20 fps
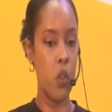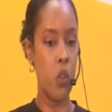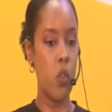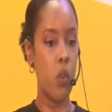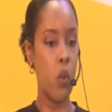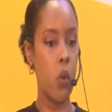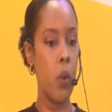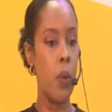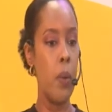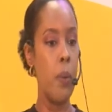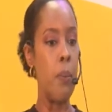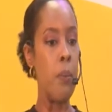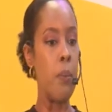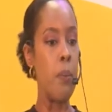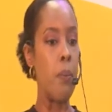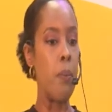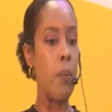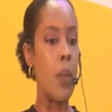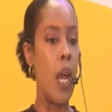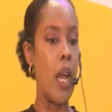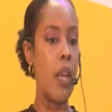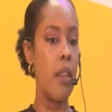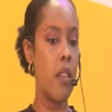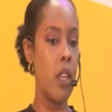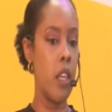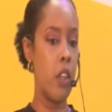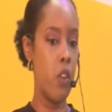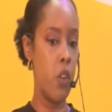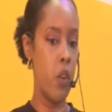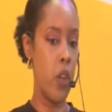So I
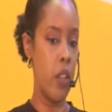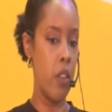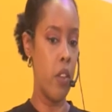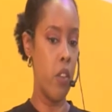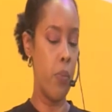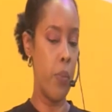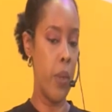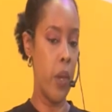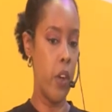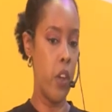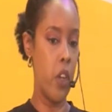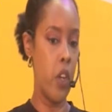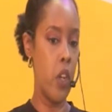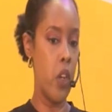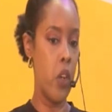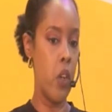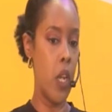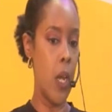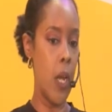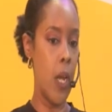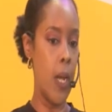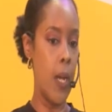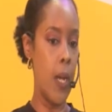think during this period,